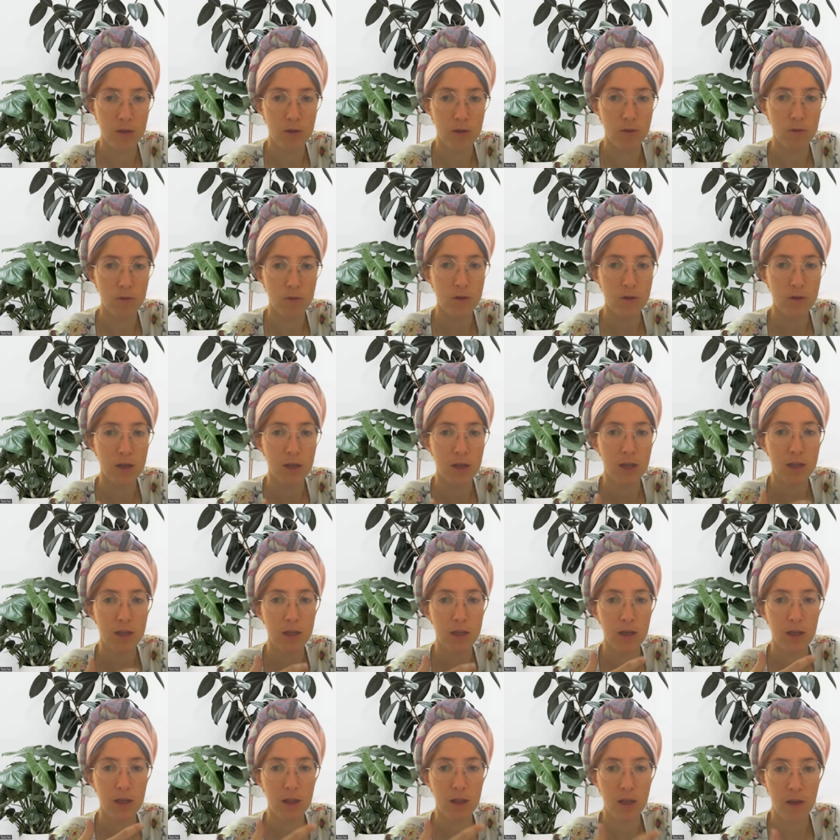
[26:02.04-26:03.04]
you get
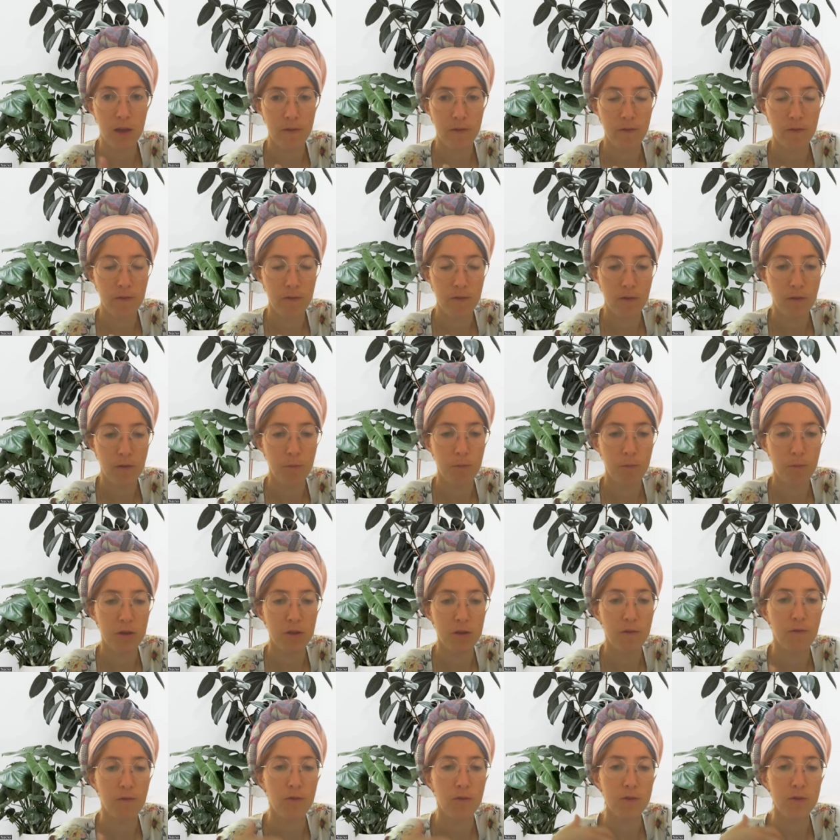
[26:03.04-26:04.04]
a relief,
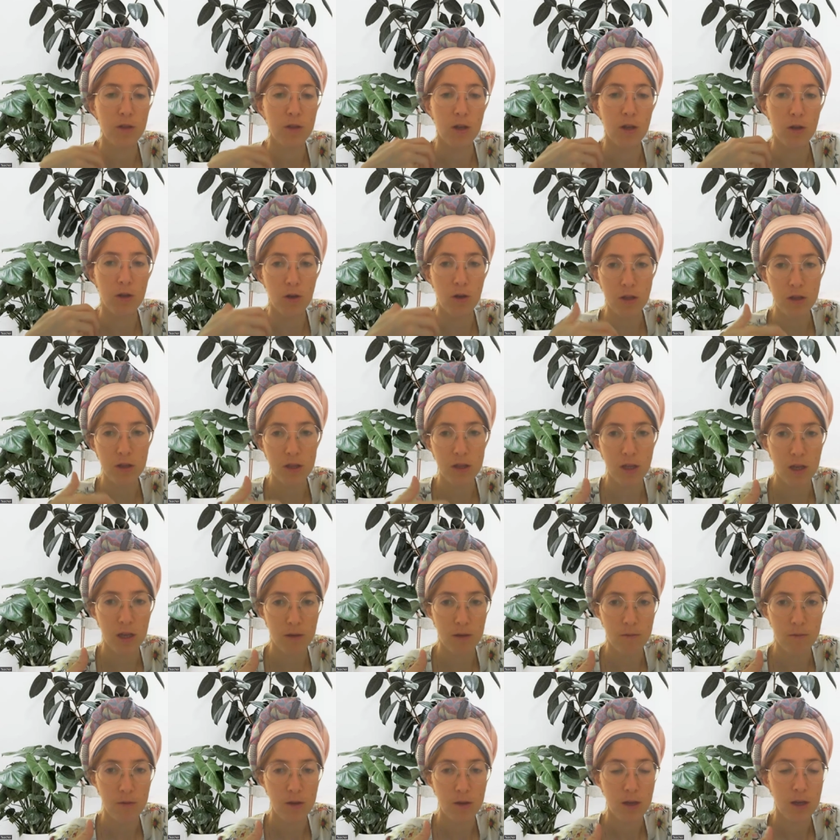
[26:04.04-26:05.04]
but for the long
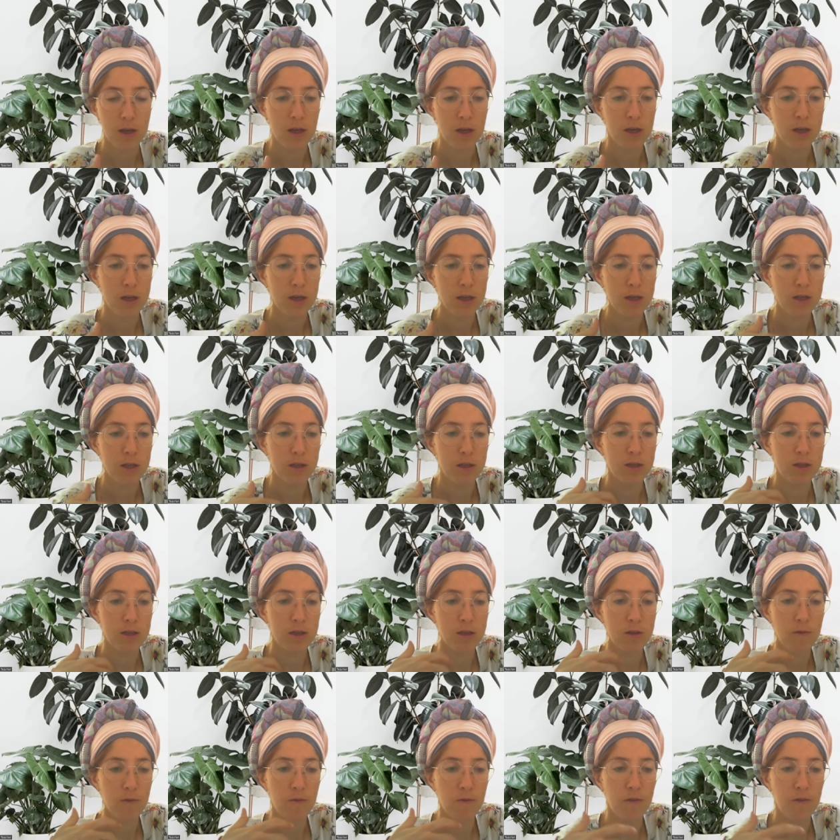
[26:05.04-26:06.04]
term,
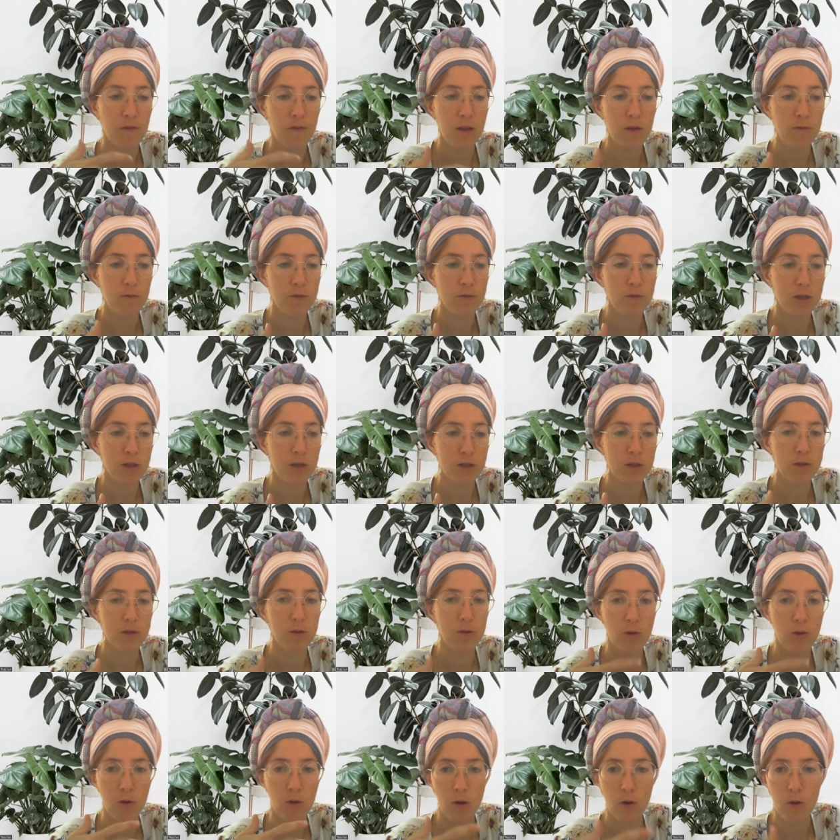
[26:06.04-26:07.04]
this feeling will just
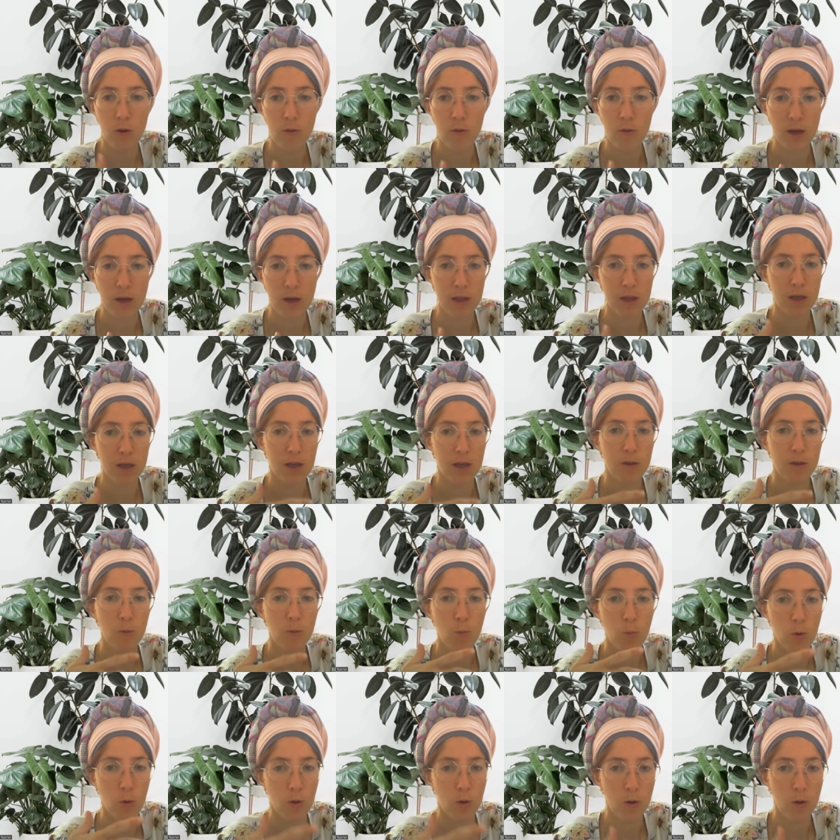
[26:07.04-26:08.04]
grow and get
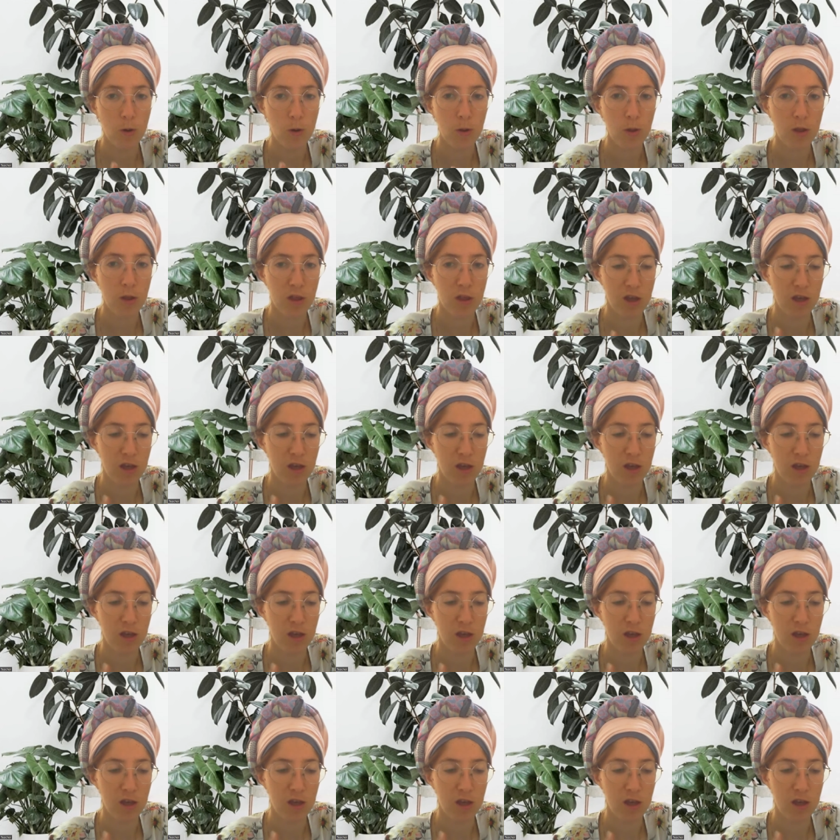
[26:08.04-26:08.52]
worse.